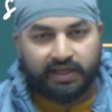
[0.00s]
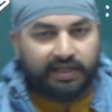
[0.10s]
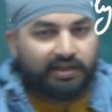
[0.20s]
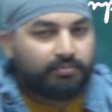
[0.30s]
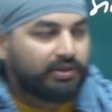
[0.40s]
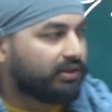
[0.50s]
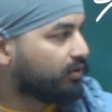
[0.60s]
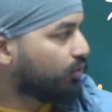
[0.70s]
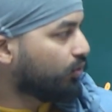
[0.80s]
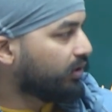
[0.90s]
enable the
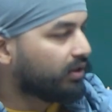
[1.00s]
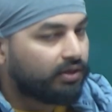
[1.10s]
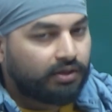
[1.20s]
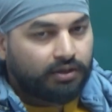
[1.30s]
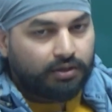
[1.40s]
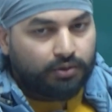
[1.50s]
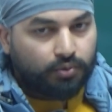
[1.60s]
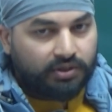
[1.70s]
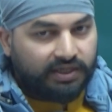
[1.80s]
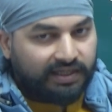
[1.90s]
court to
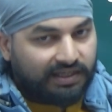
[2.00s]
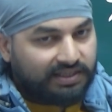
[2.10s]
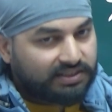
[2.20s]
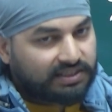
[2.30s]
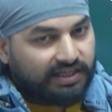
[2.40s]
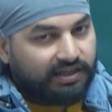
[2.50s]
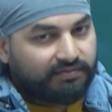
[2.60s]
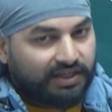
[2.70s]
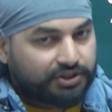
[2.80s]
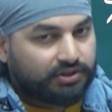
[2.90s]
correct legislative
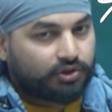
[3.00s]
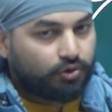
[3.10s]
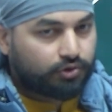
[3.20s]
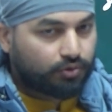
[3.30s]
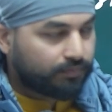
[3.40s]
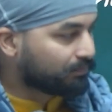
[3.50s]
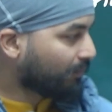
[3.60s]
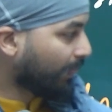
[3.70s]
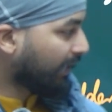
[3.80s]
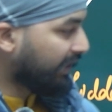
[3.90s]
actions also.
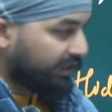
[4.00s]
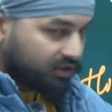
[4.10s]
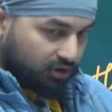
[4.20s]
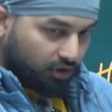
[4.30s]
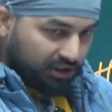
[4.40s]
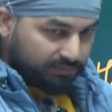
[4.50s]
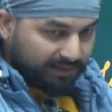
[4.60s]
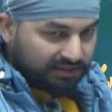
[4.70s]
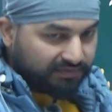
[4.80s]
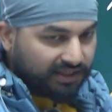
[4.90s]
It is not
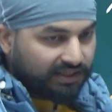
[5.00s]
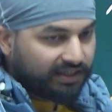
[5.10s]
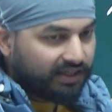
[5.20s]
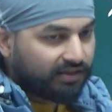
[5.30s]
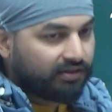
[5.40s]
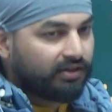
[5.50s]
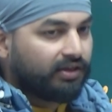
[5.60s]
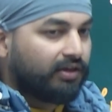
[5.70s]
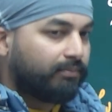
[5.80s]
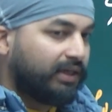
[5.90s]
specifically written,
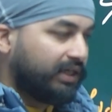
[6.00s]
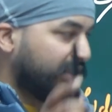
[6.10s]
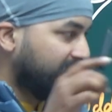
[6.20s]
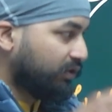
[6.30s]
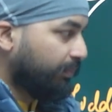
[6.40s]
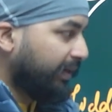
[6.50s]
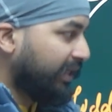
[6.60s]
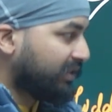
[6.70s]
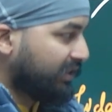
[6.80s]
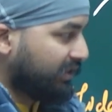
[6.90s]
but this
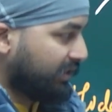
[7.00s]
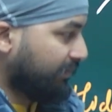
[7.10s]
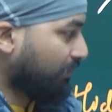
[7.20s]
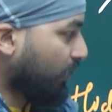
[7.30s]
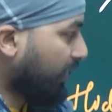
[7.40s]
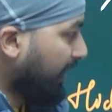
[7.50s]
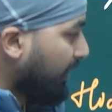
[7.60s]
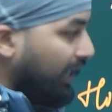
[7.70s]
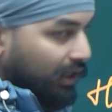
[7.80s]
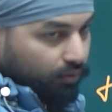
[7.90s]
means it. Okay,
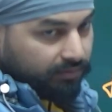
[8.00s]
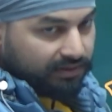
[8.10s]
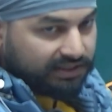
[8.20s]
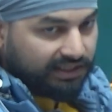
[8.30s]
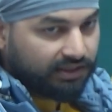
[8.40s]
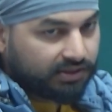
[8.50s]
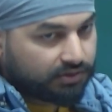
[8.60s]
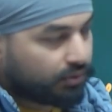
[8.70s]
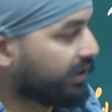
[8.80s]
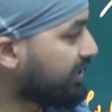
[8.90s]
how we will see the
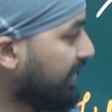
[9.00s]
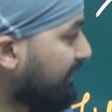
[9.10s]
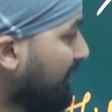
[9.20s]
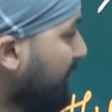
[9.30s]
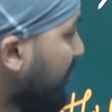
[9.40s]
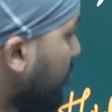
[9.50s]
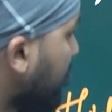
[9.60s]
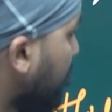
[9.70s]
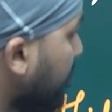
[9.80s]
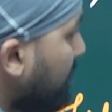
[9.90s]
judicial developments also.